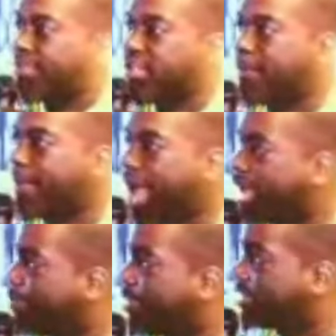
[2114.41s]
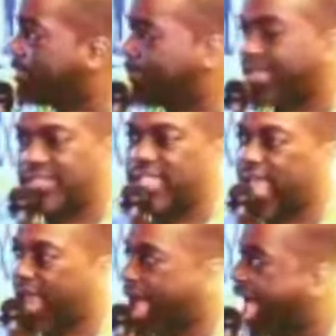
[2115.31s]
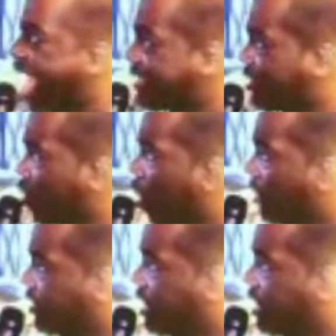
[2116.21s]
I said, oh, that shit is science.